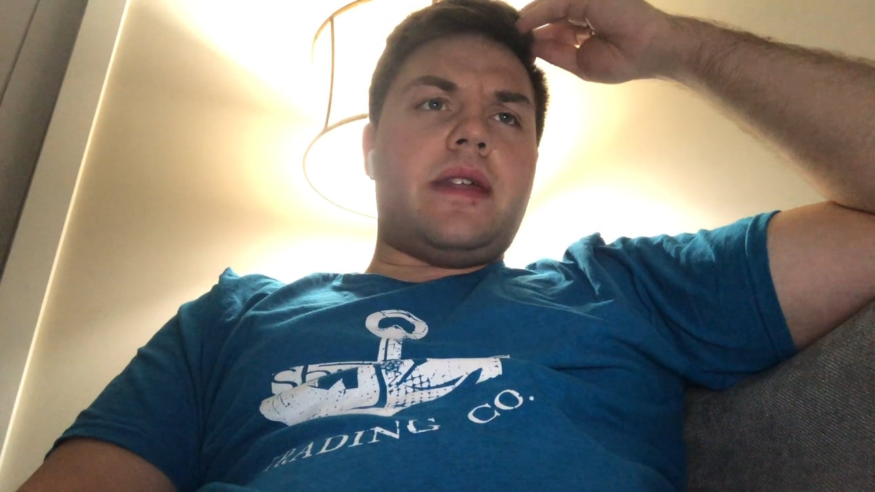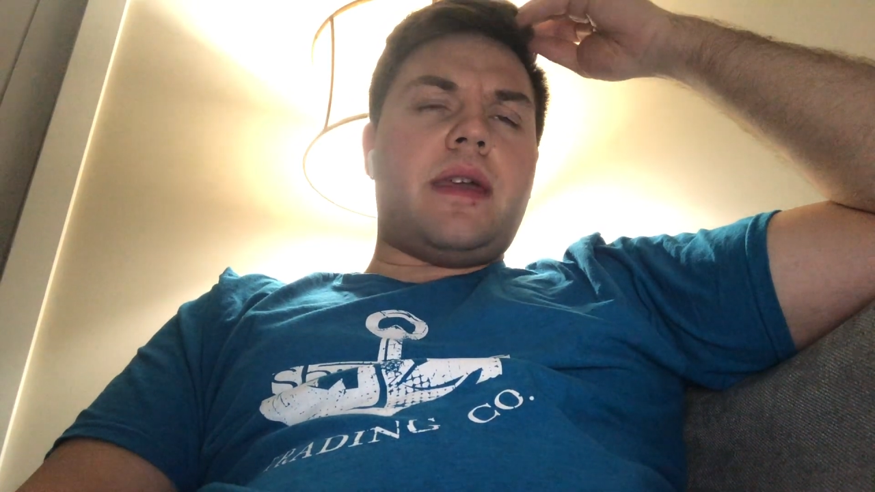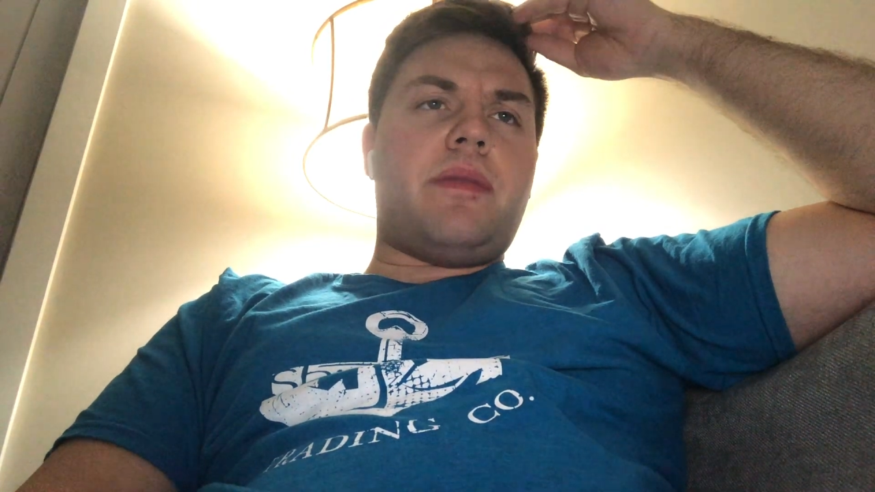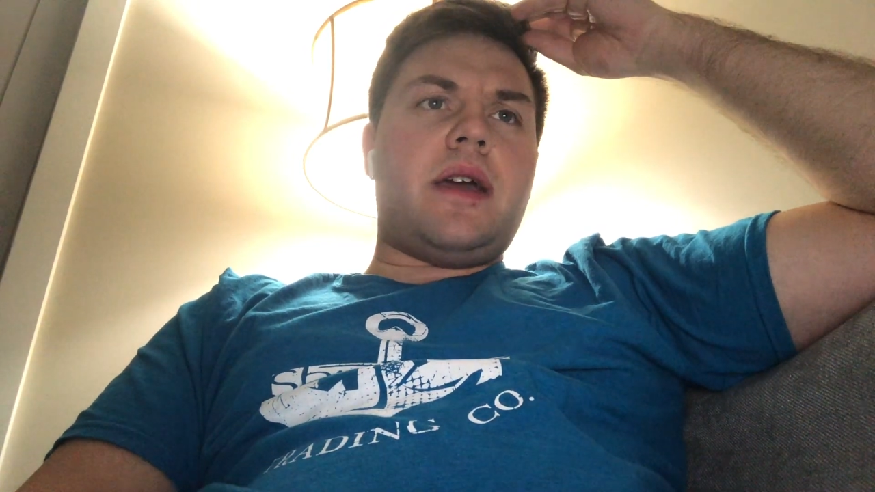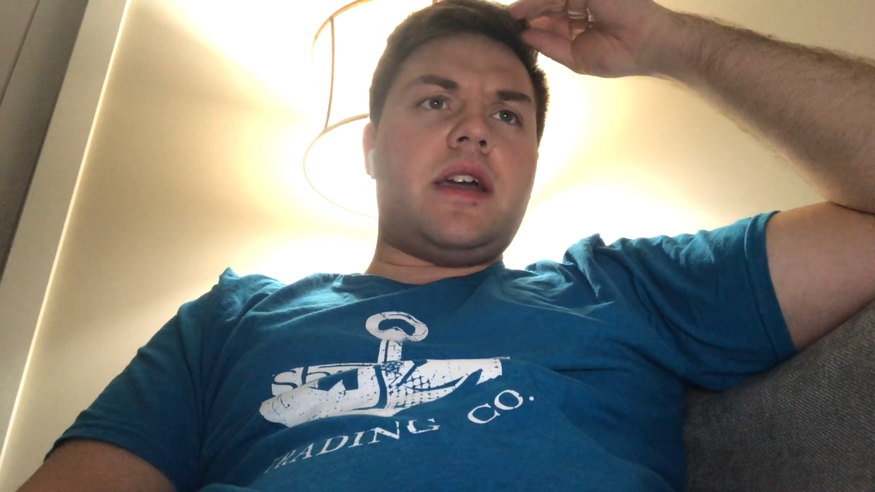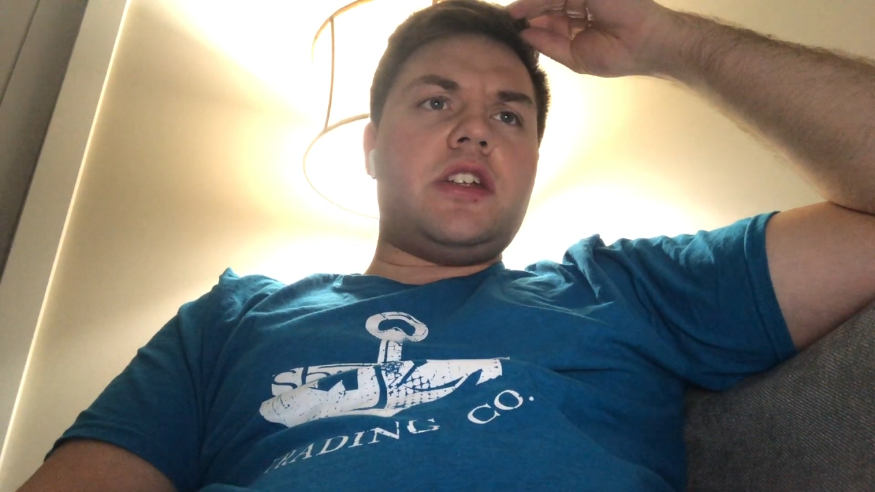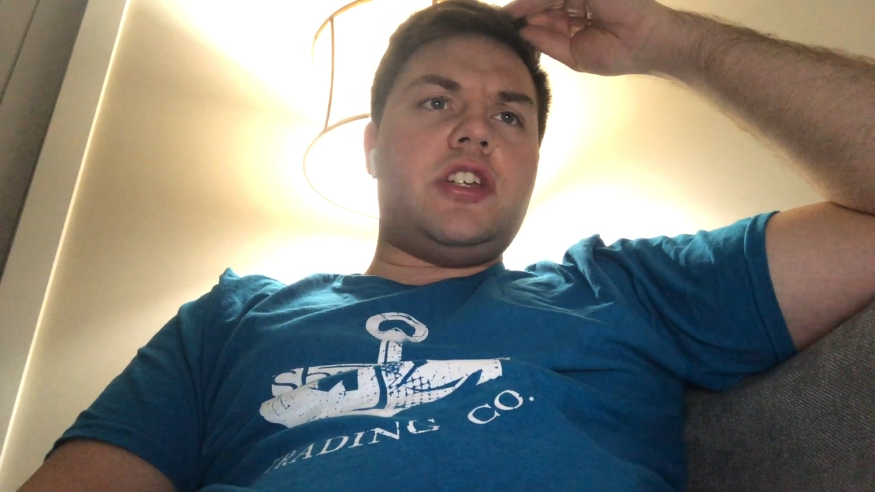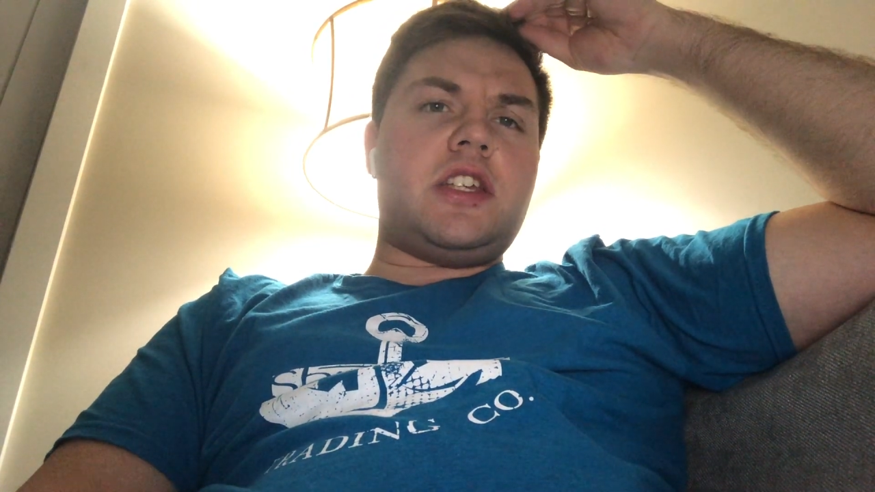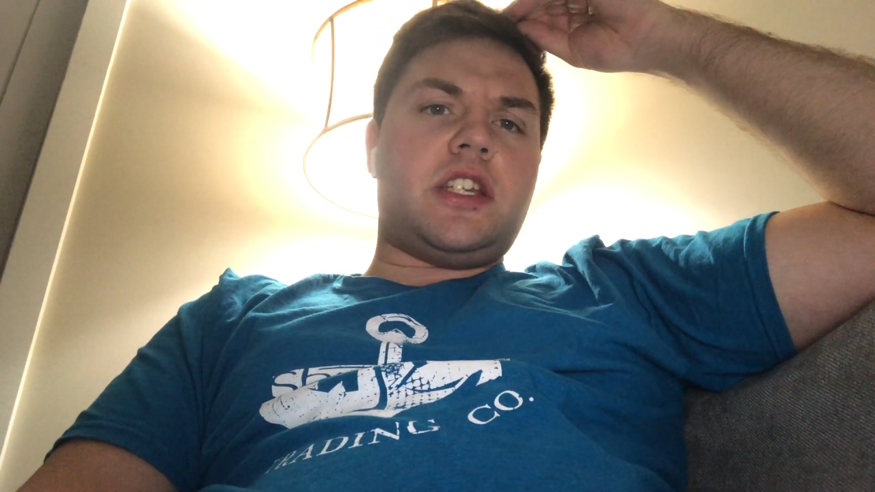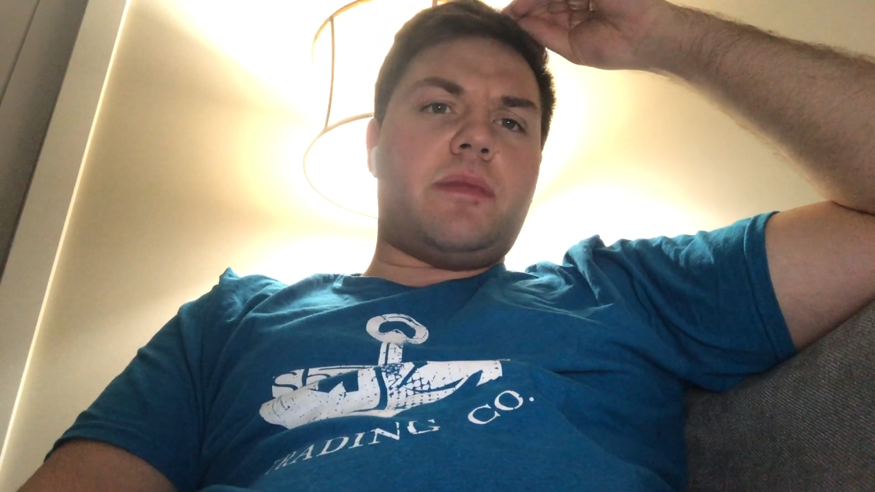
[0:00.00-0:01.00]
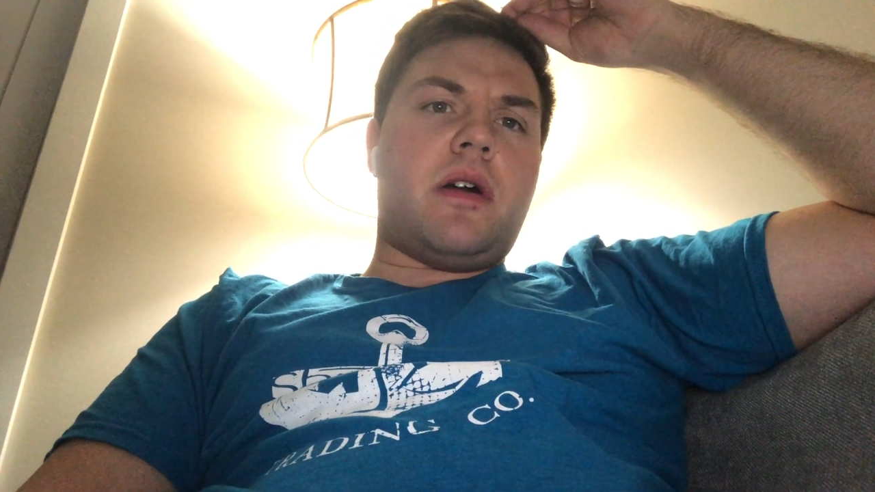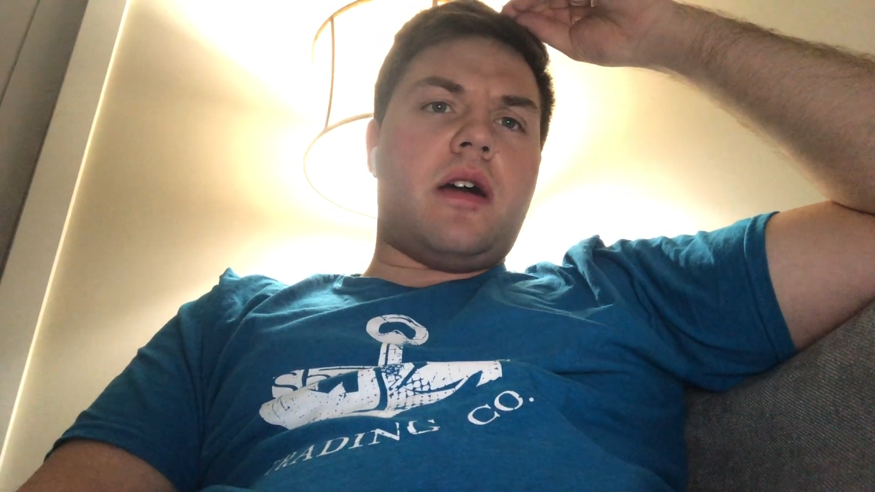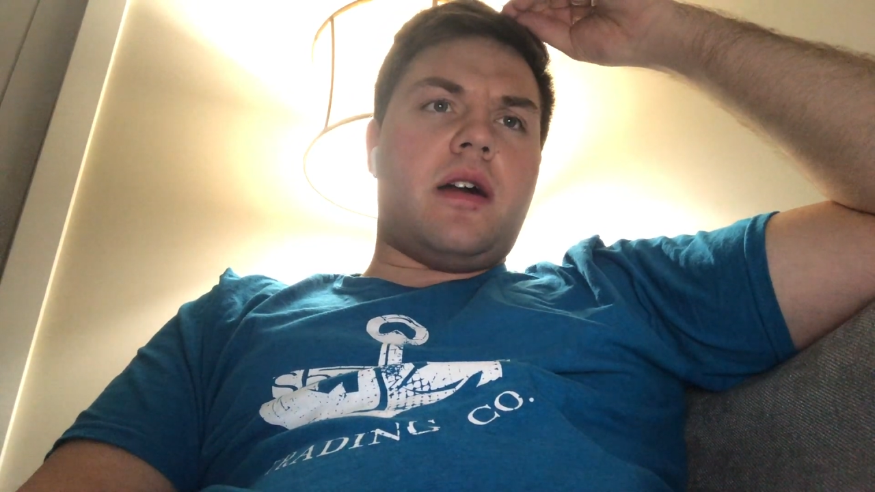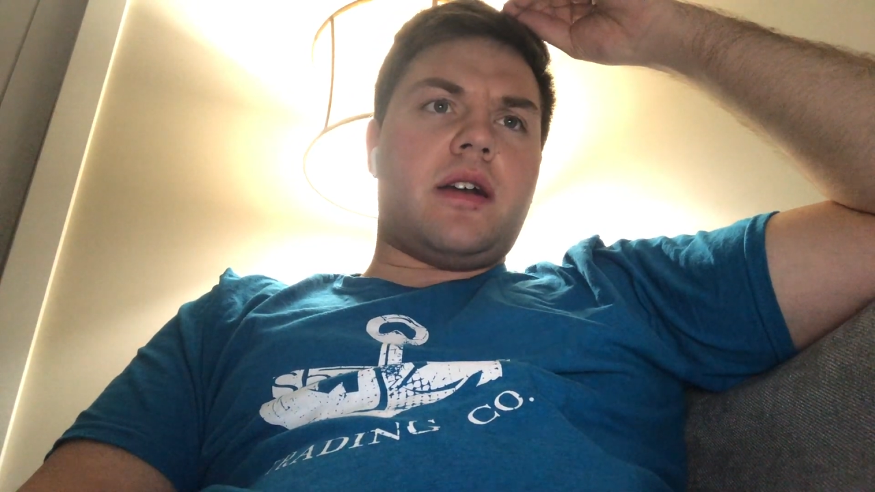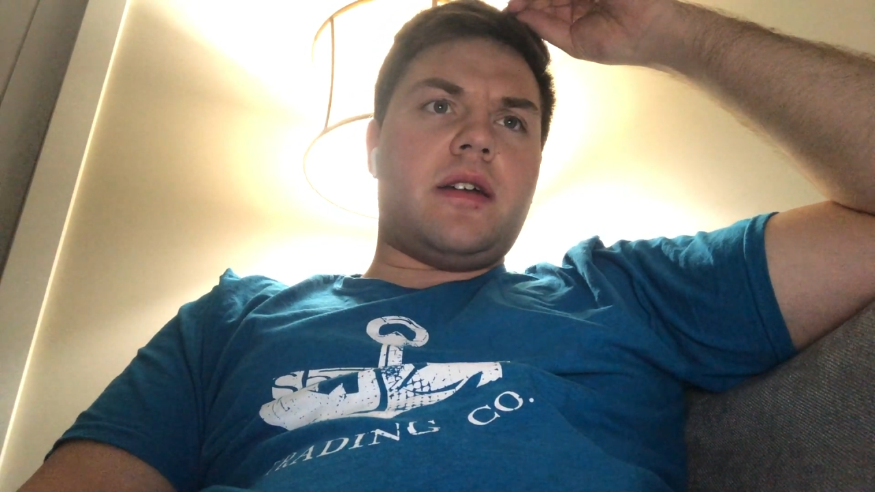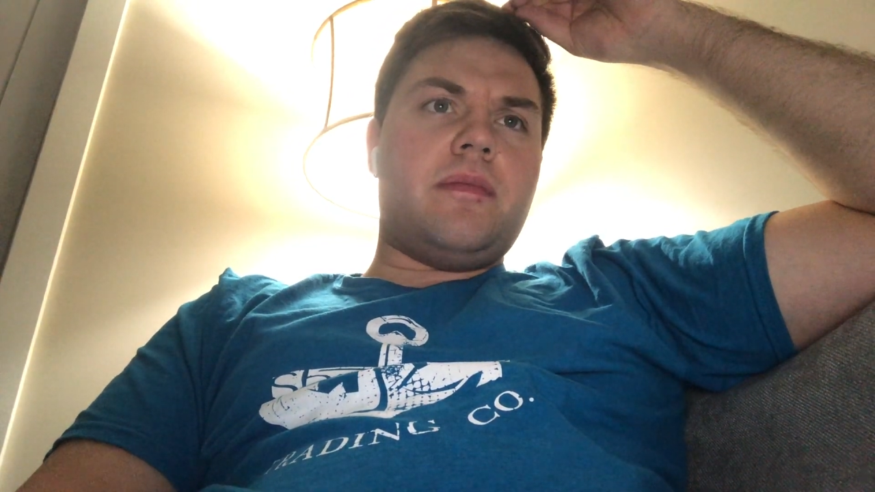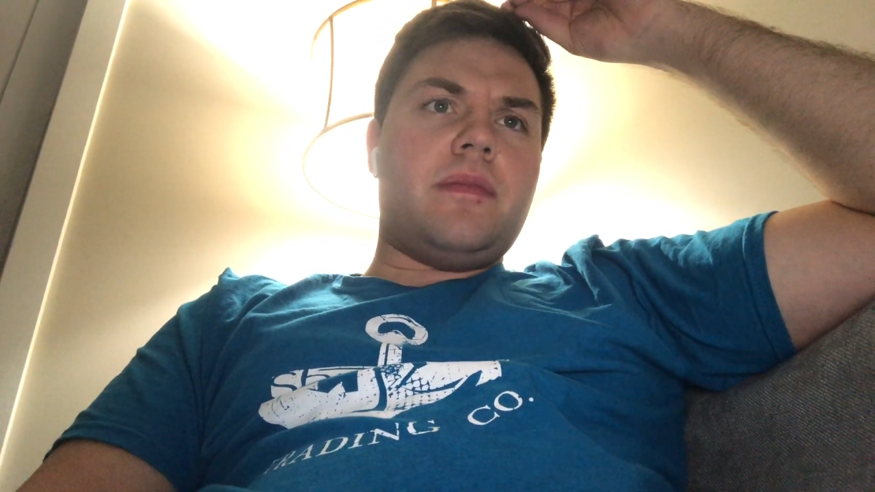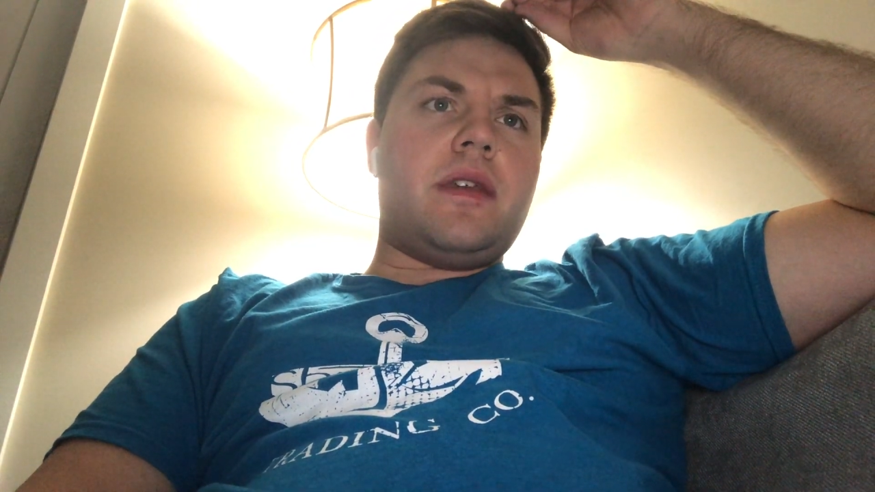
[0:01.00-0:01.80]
They play at Jysk Park.